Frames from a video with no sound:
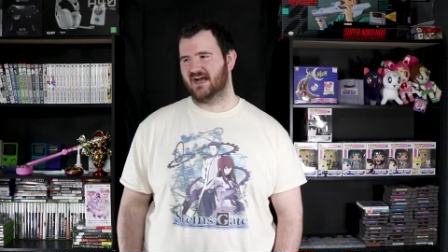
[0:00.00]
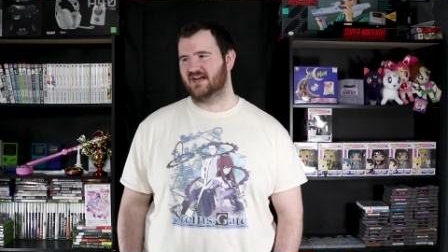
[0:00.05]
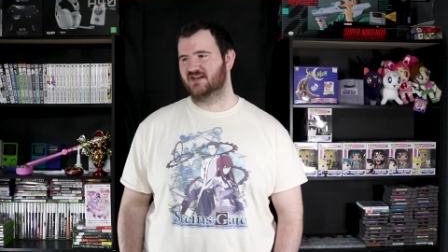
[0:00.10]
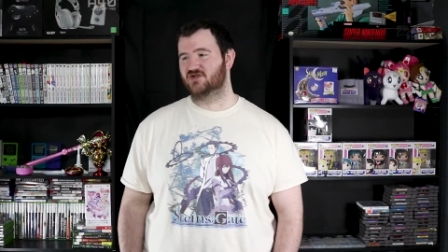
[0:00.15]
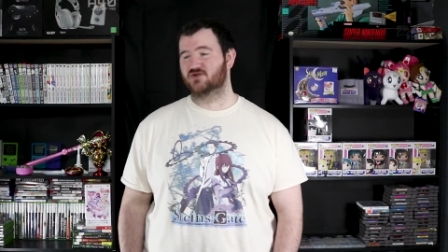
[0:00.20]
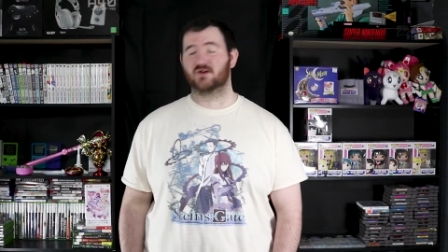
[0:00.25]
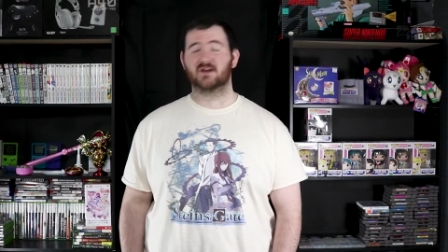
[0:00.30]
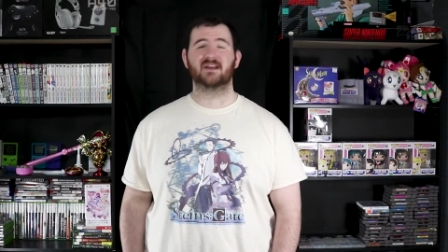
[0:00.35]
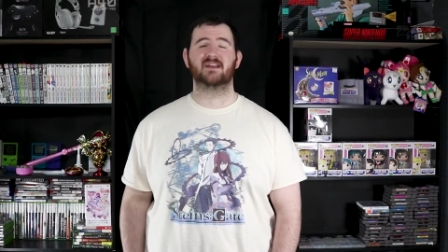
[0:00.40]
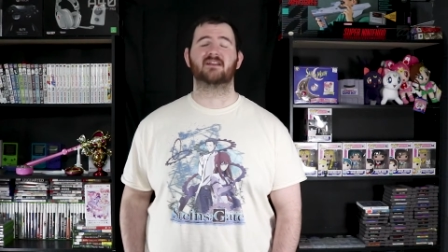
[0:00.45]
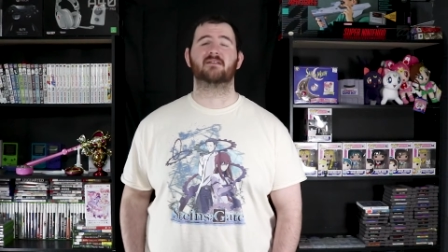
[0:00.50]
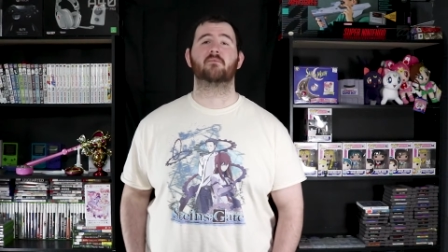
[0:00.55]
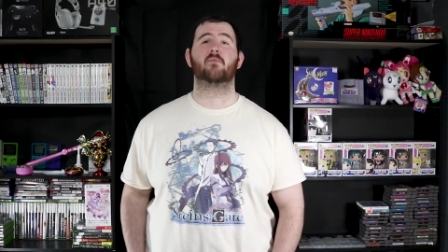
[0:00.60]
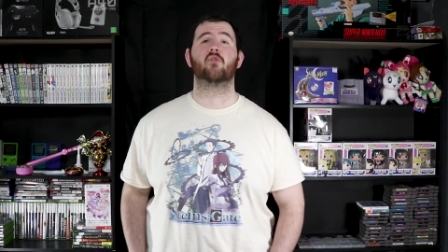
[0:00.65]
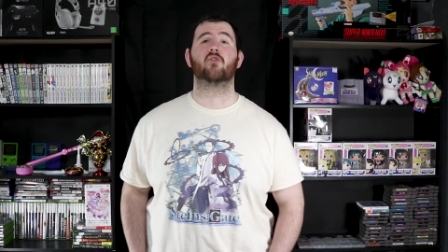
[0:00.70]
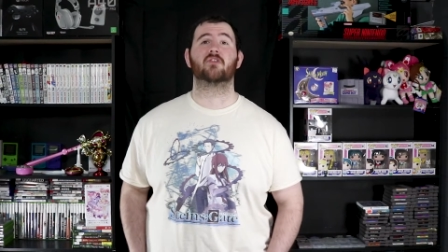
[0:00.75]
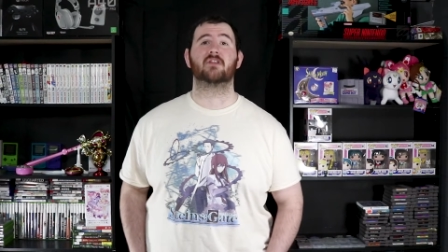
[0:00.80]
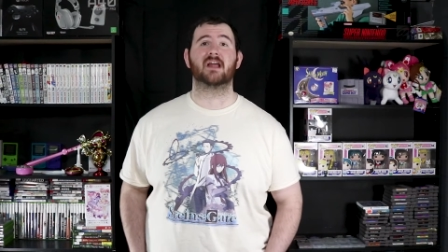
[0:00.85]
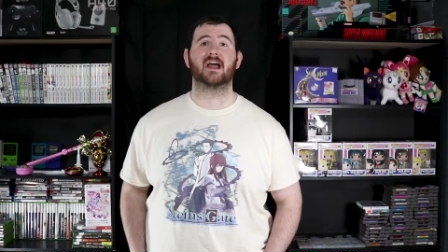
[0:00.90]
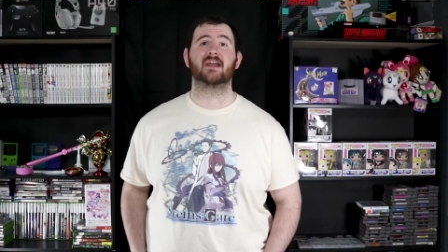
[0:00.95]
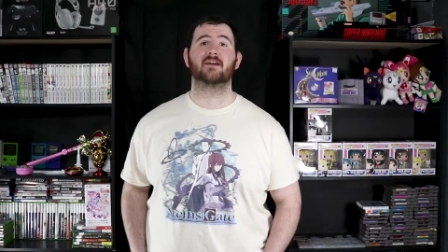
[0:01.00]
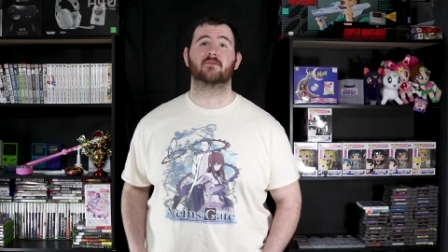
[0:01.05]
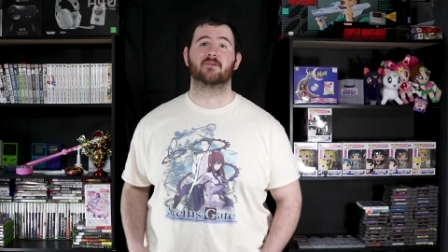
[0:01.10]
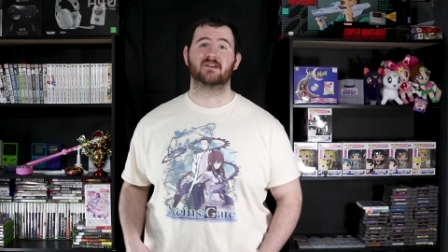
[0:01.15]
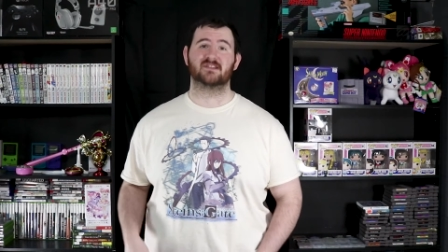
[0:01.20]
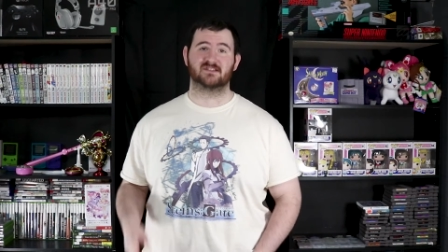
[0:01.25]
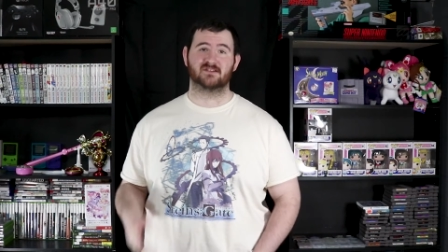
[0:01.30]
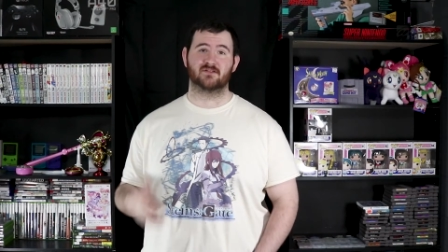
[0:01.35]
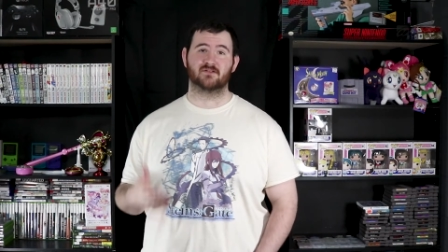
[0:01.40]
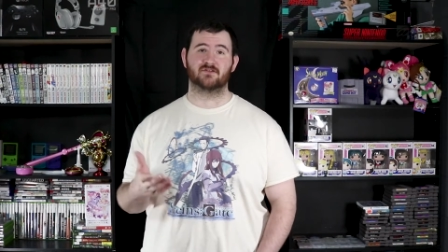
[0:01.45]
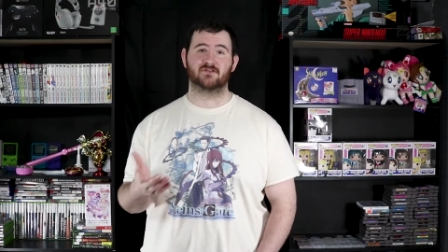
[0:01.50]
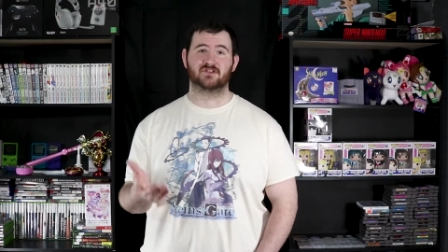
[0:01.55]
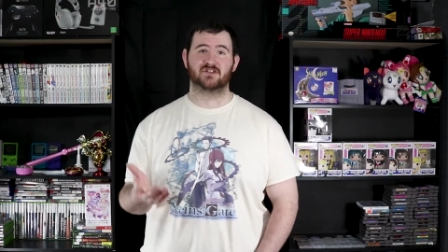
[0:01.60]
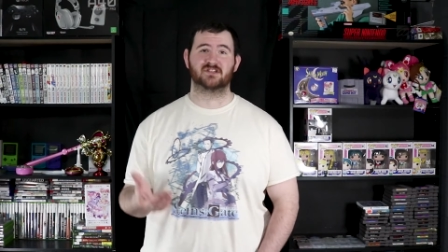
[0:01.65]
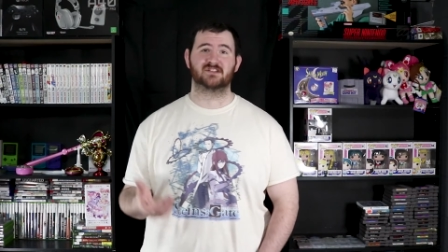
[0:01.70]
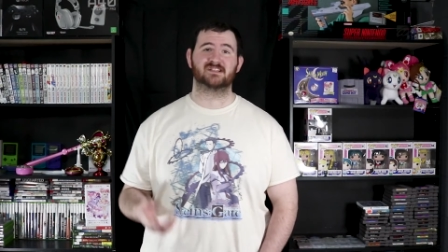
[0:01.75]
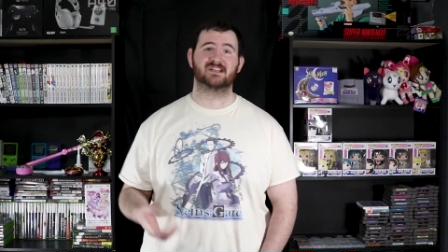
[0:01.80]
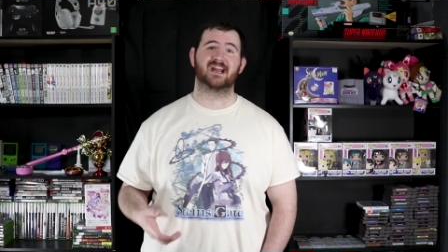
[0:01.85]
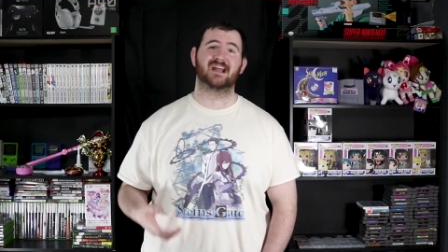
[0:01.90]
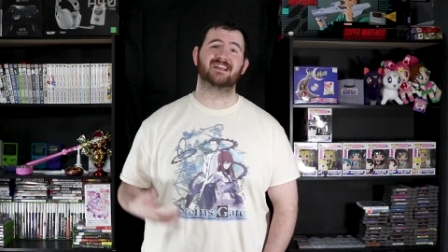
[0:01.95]
I treated them more like
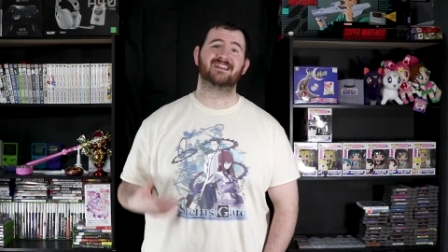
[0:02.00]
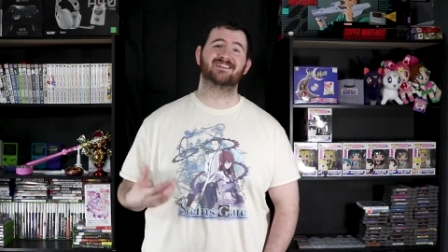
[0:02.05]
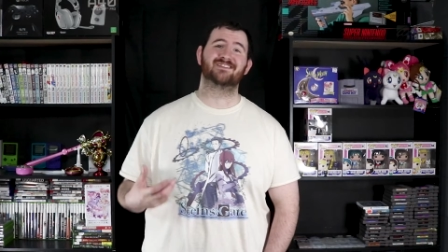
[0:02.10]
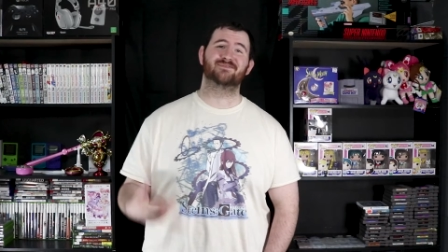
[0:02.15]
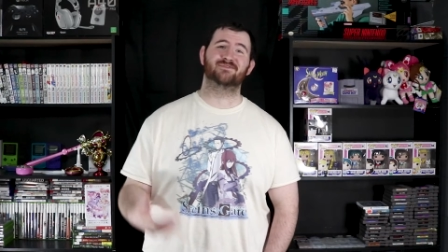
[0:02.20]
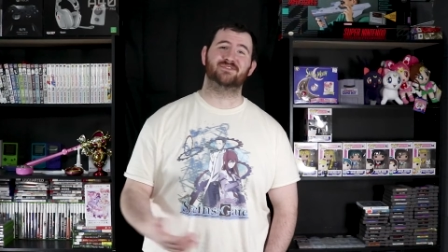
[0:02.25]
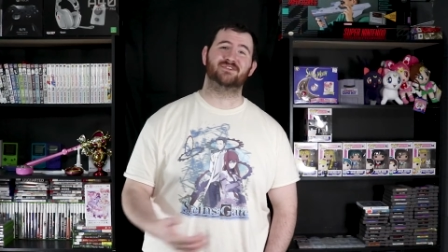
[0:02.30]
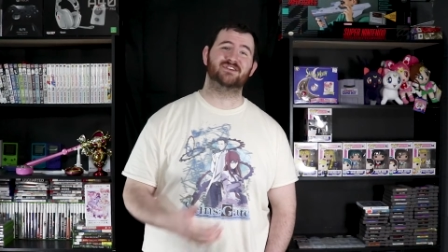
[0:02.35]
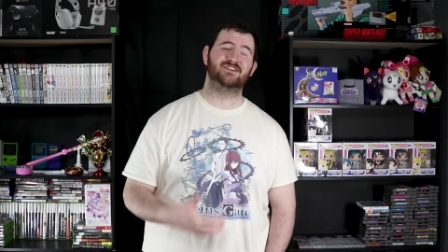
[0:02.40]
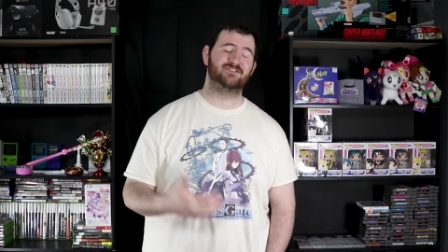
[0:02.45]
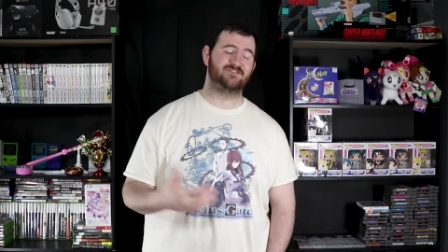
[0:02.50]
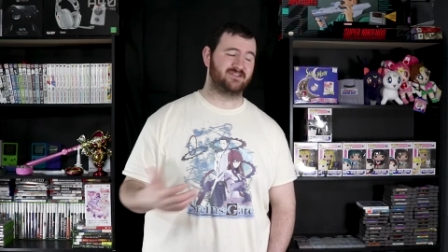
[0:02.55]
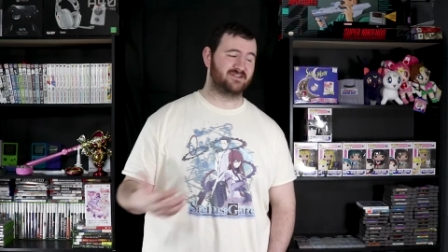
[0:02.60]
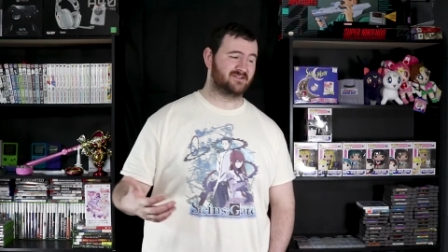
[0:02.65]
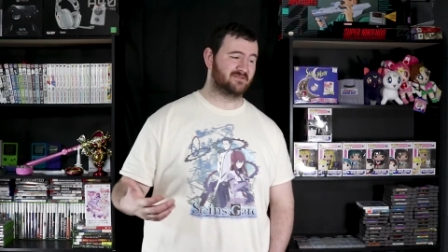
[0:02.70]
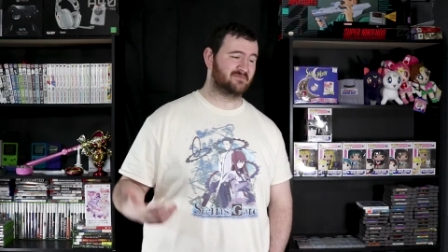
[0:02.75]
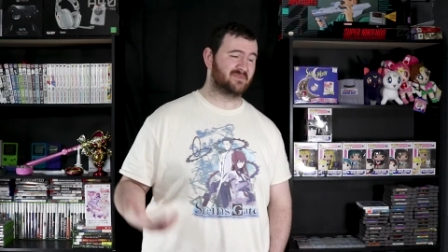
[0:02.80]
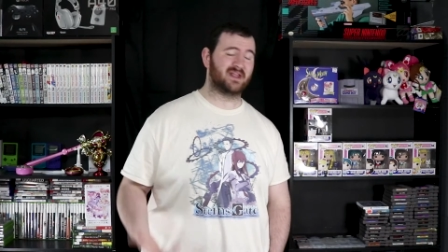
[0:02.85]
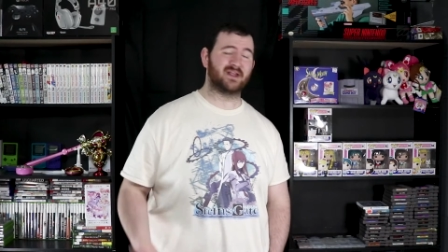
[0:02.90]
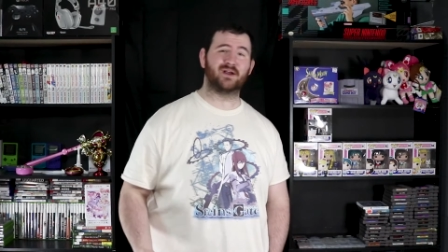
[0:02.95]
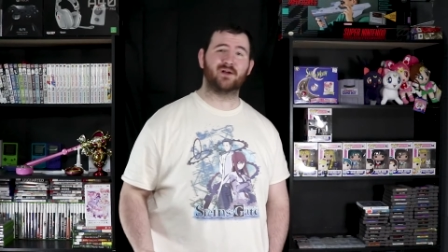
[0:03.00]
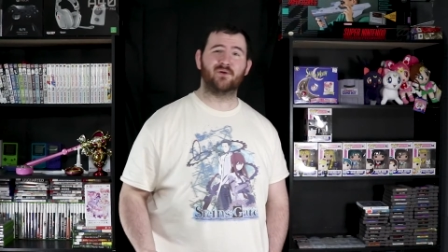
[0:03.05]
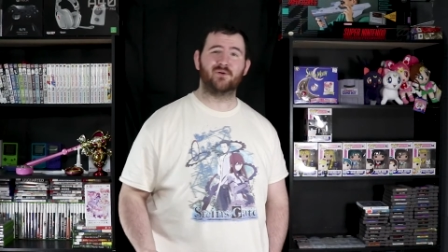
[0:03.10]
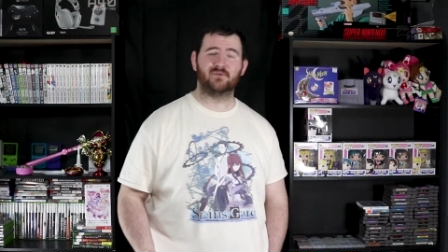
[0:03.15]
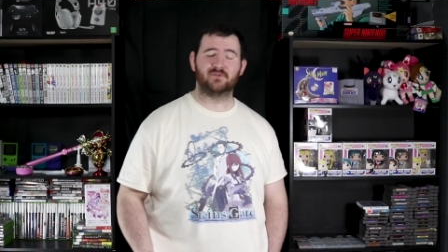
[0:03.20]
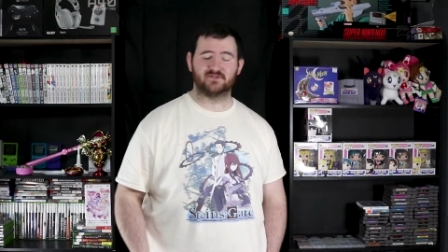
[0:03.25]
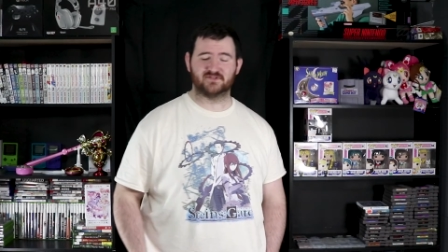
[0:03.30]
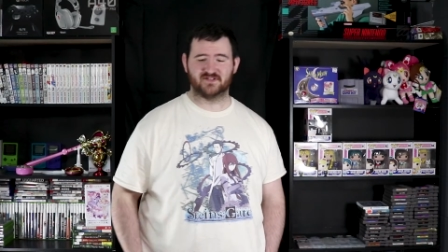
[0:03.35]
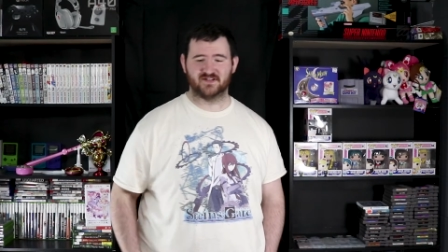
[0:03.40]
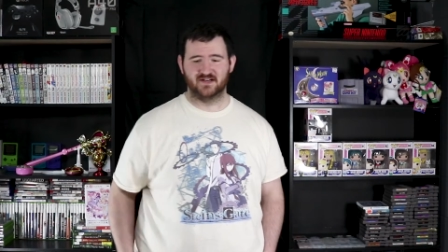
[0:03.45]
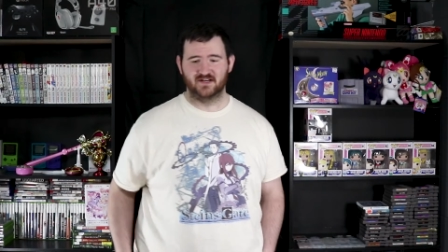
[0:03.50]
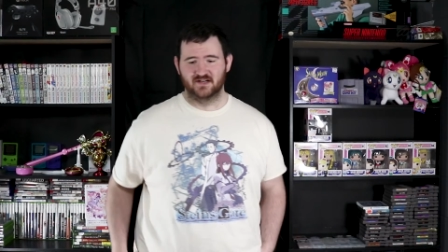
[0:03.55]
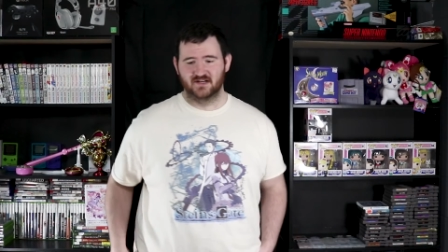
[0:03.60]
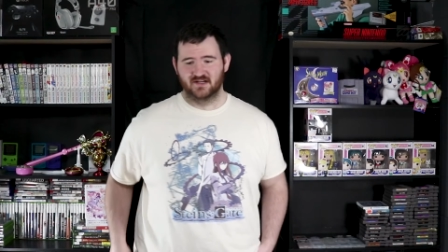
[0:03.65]
resolutions and I didn't really treat them like goals.